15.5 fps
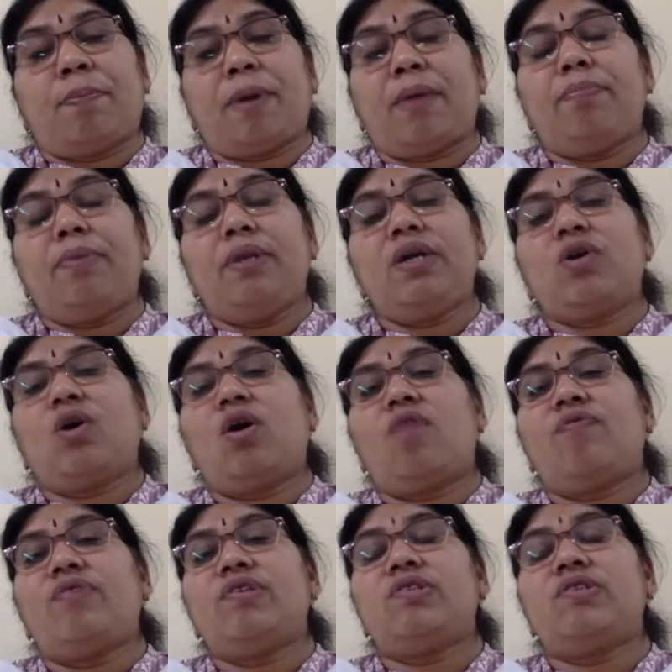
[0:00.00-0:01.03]
public
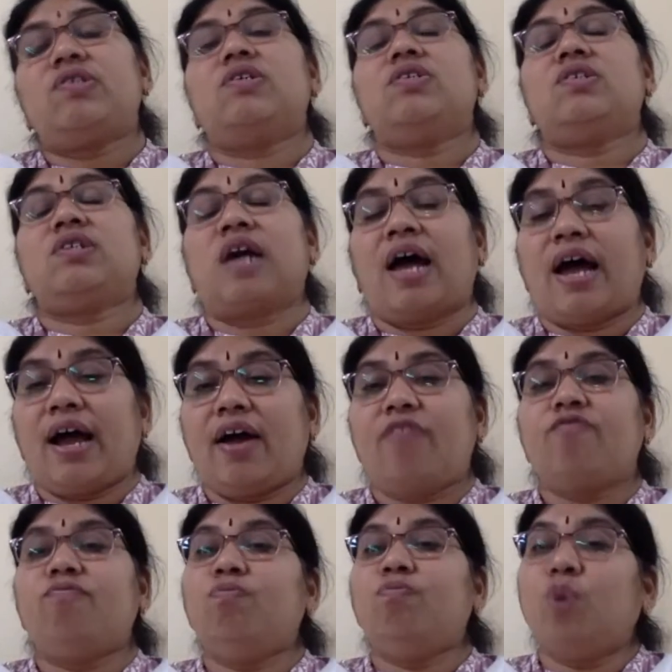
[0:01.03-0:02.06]
officers
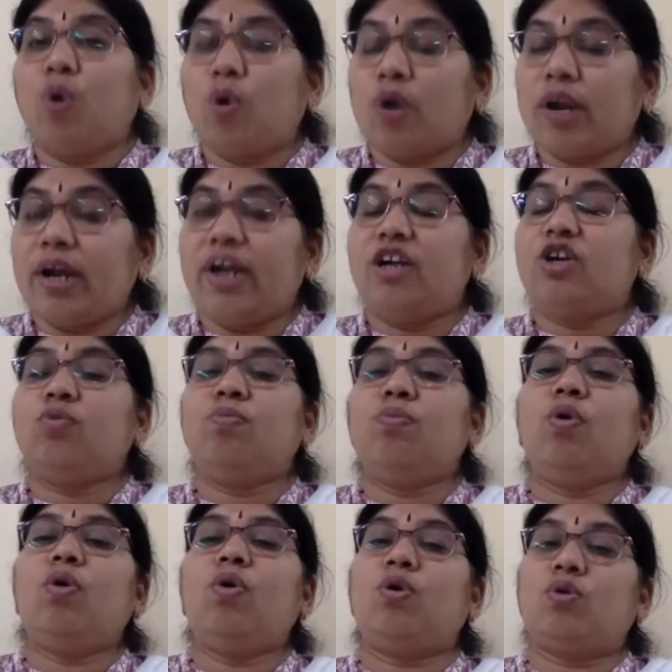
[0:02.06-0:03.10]
have more and
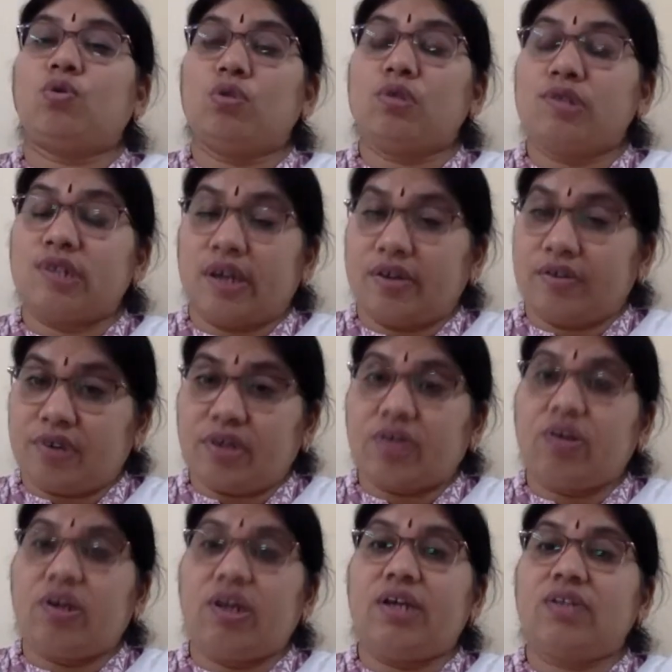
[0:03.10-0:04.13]
more rules and
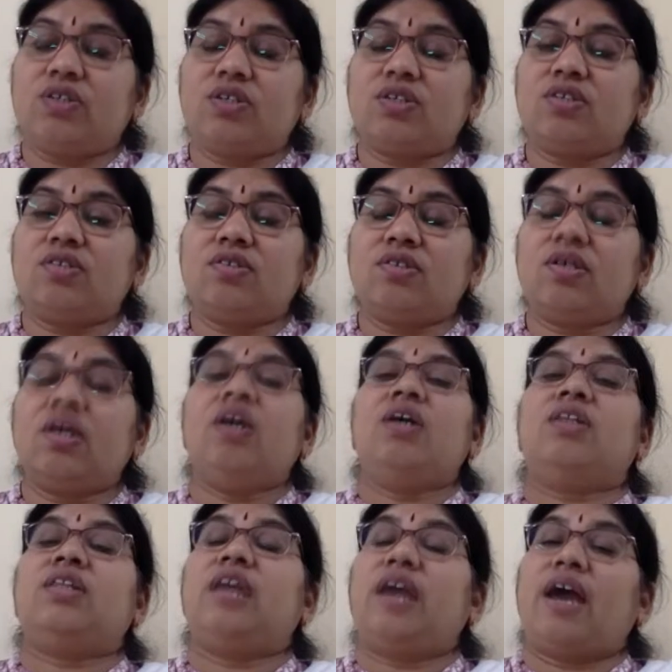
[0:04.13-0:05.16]
regulations.
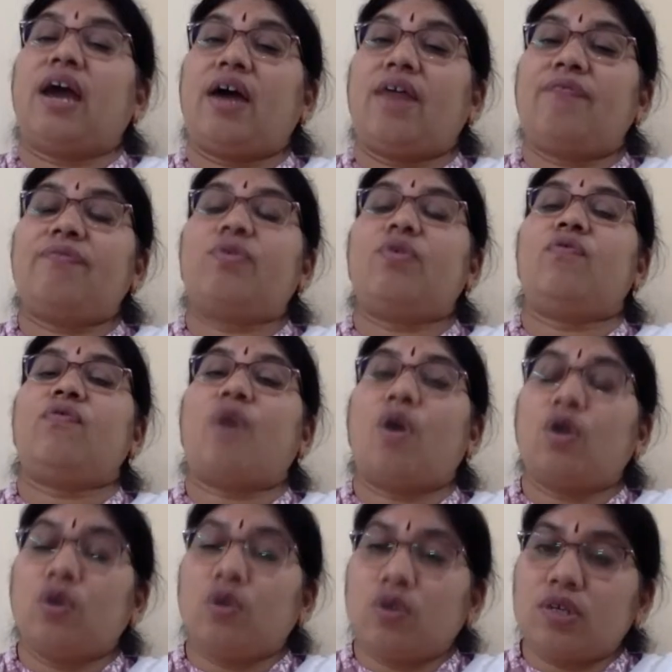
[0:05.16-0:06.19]
They have to
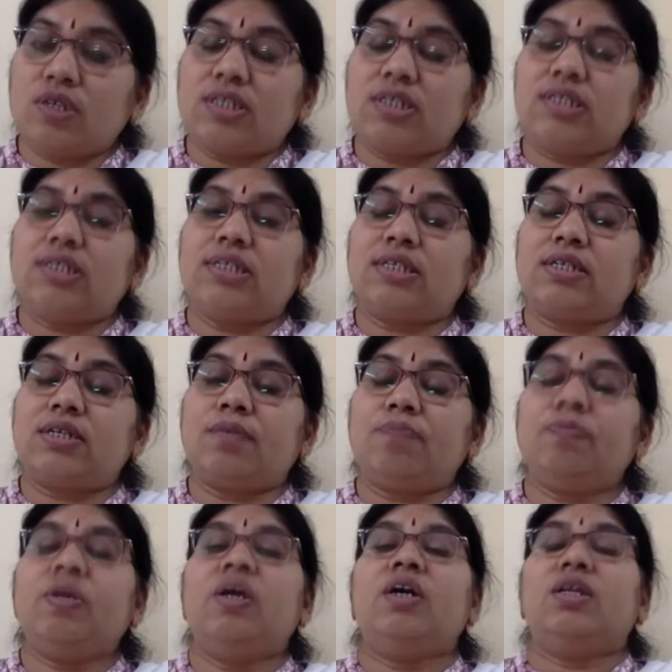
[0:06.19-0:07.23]
follow a
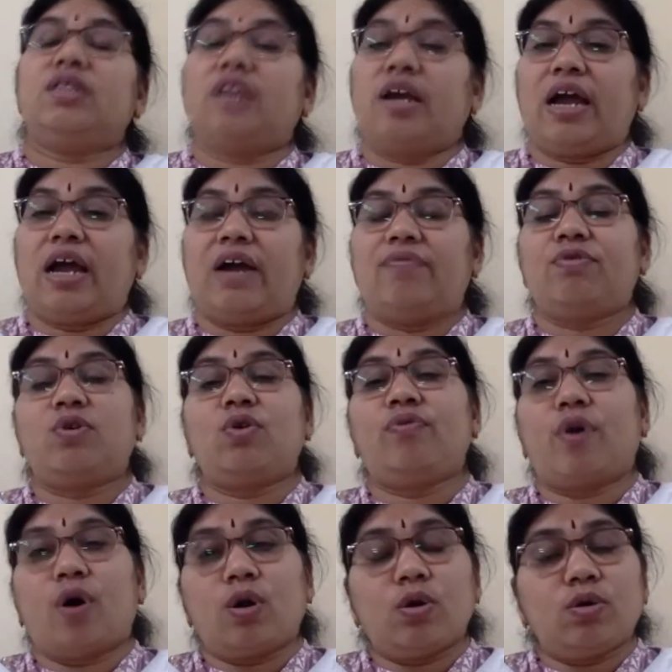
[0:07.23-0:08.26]
system, they have to
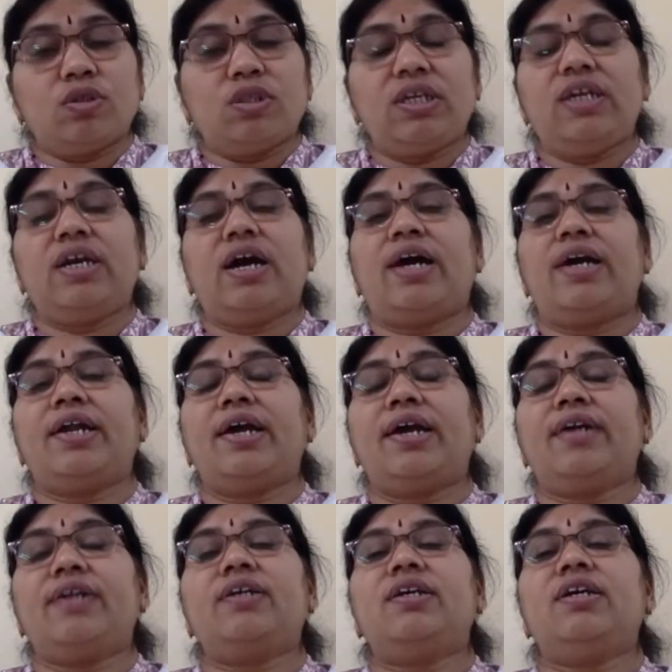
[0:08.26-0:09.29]
follow the
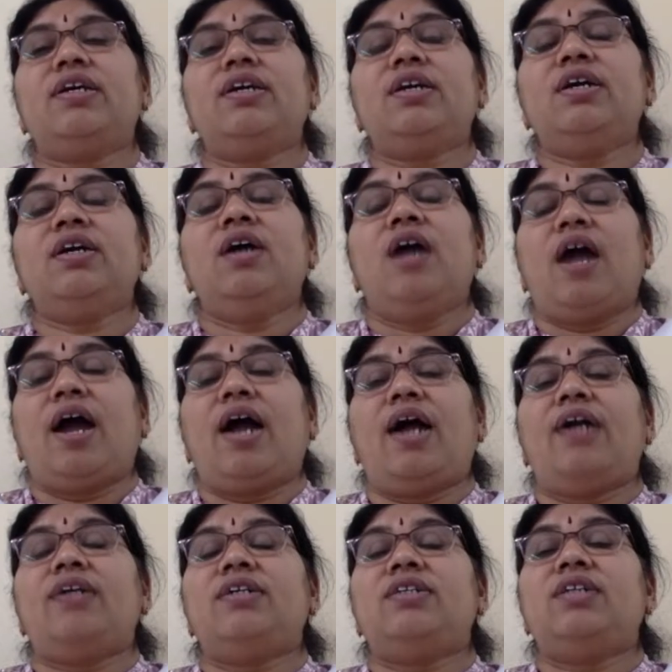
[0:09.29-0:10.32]
hierarchy,
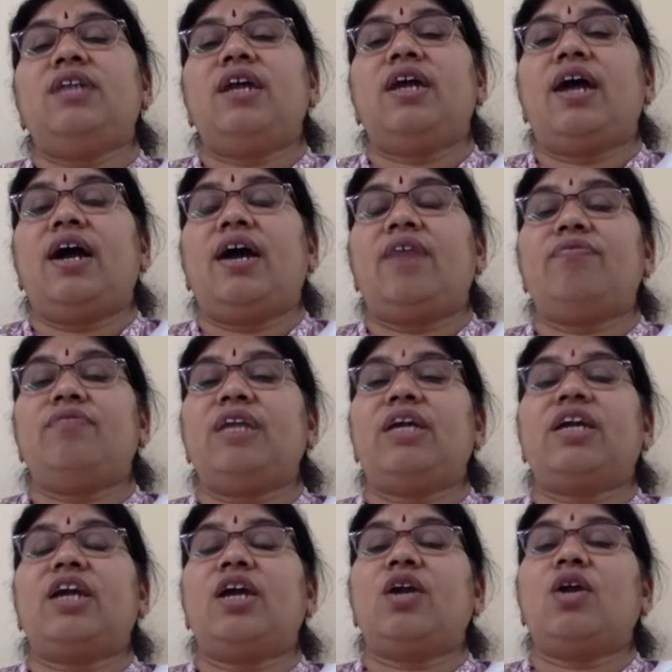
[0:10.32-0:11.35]
and
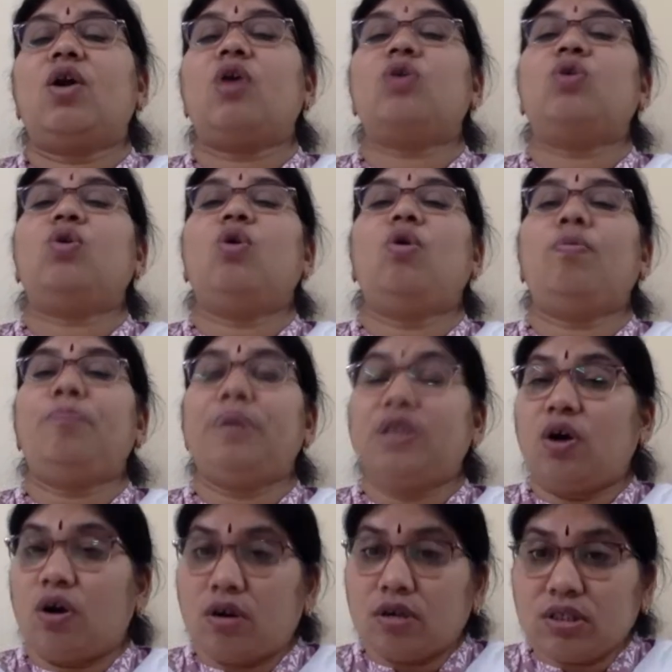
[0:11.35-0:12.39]
they cannot go
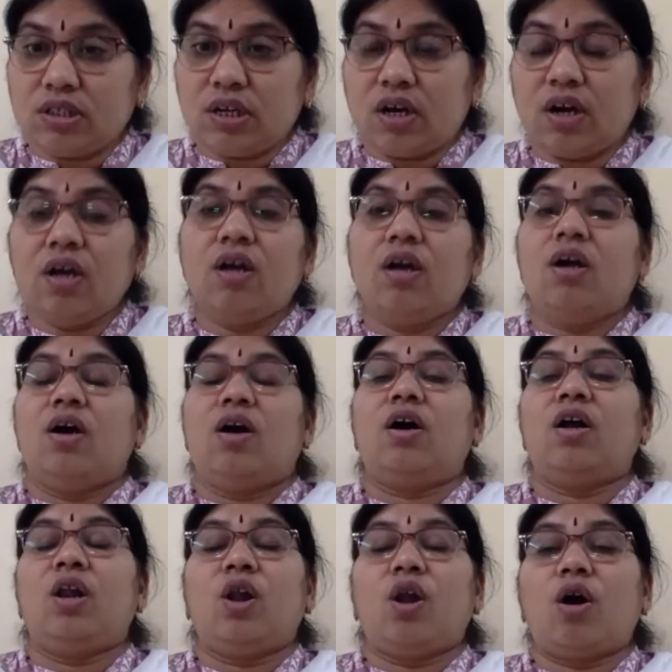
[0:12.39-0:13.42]
beyond the
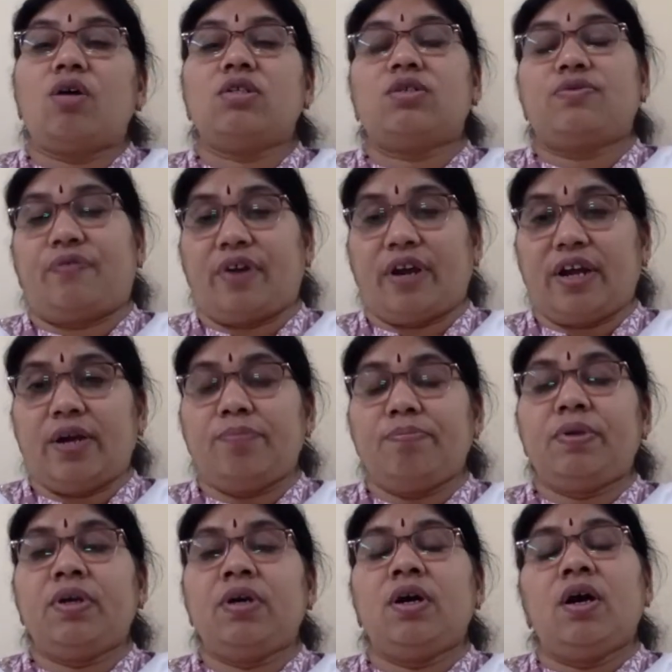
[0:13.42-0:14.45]
laws
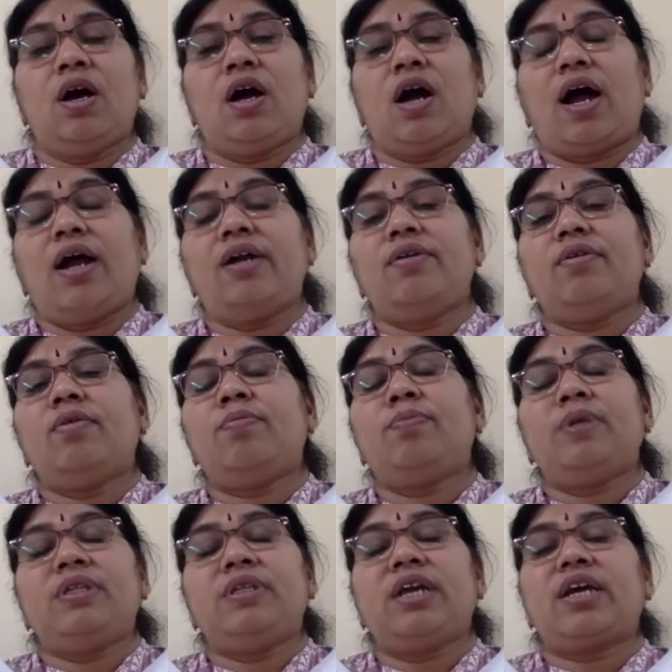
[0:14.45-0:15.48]
framed, and
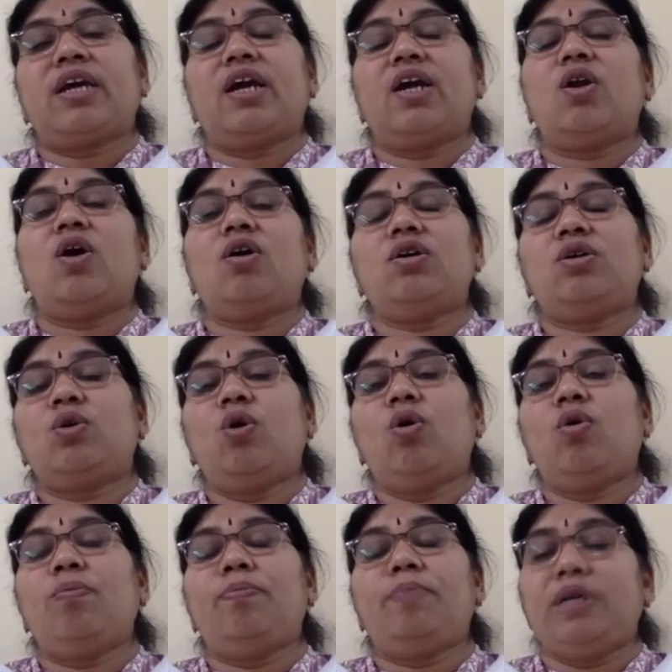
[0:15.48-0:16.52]
they cannot
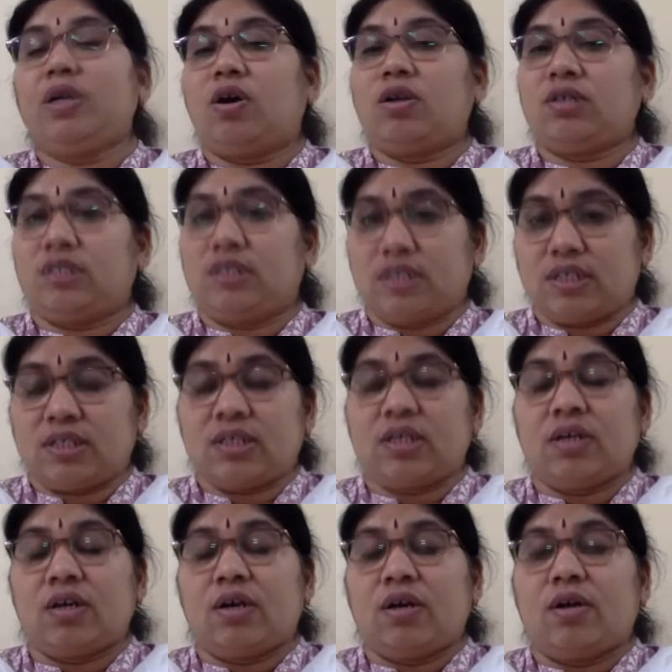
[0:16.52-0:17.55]
go beyond this.